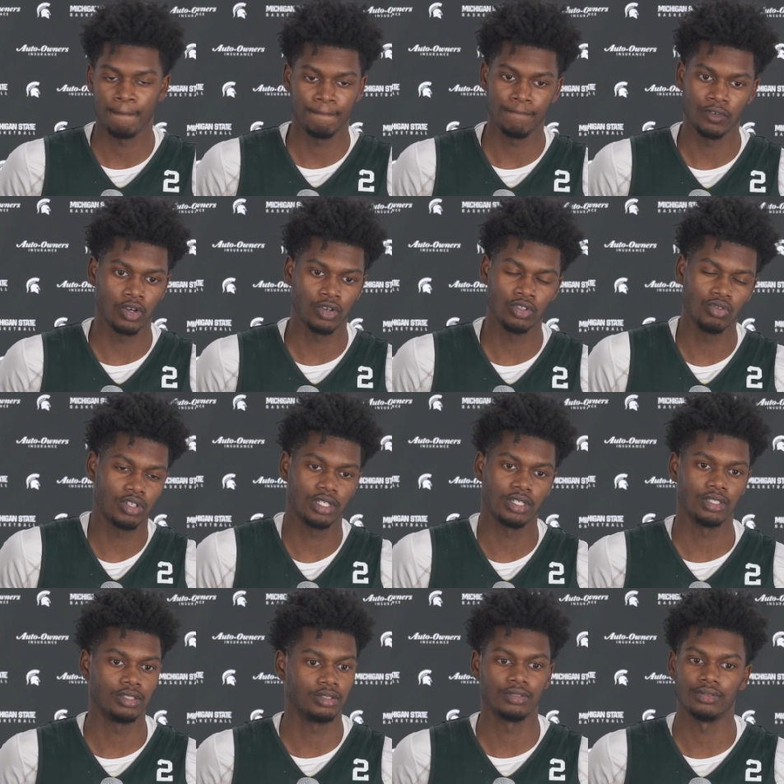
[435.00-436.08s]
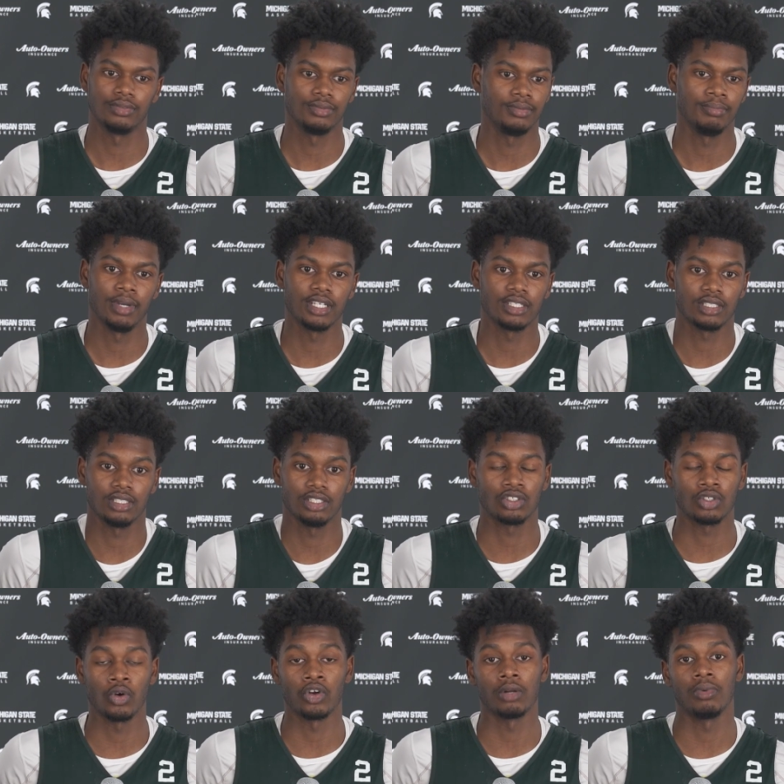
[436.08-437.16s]
you know, you can basically
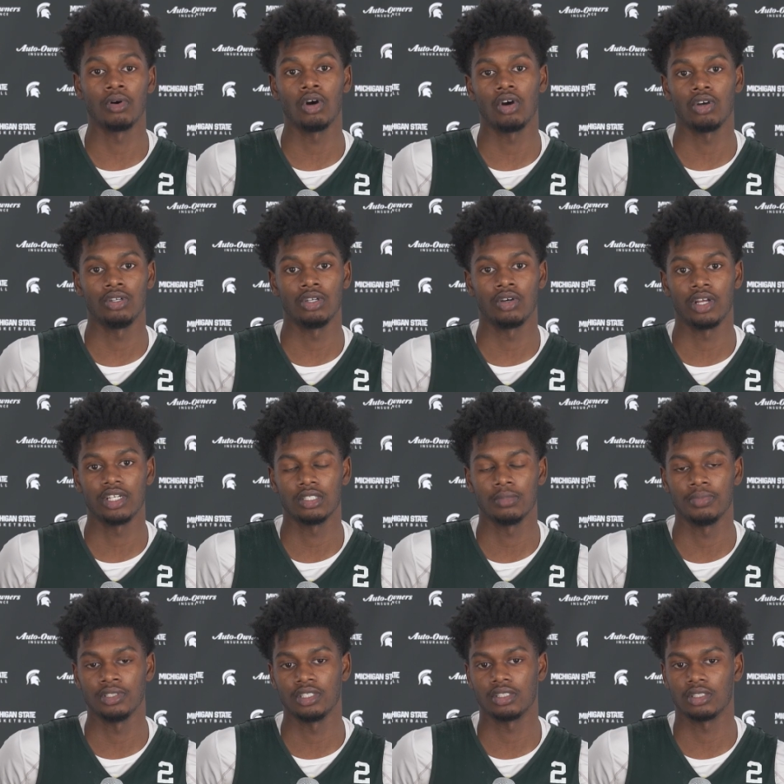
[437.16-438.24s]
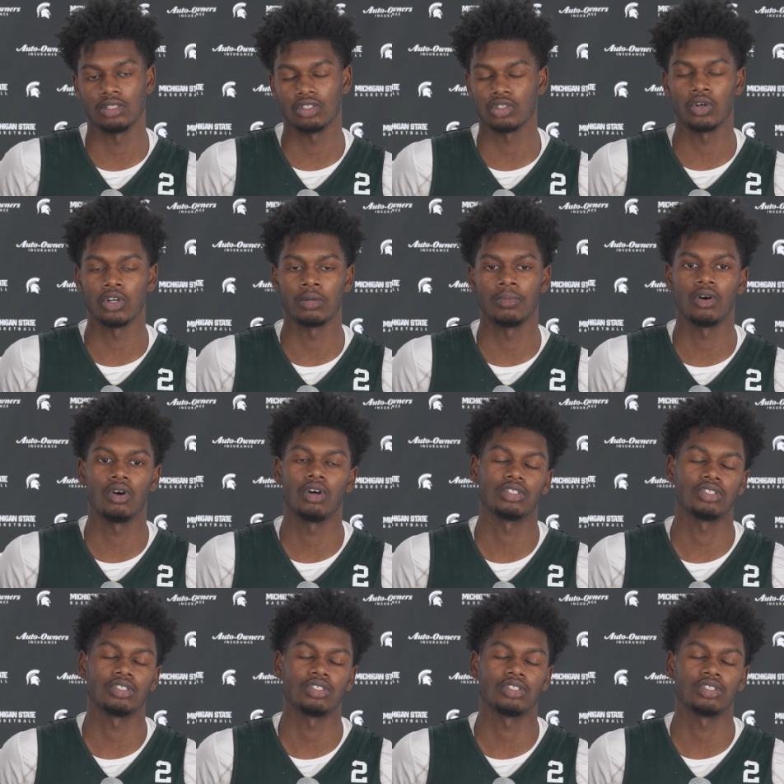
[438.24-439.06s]
score the ball. You know, that's the position to score the ball.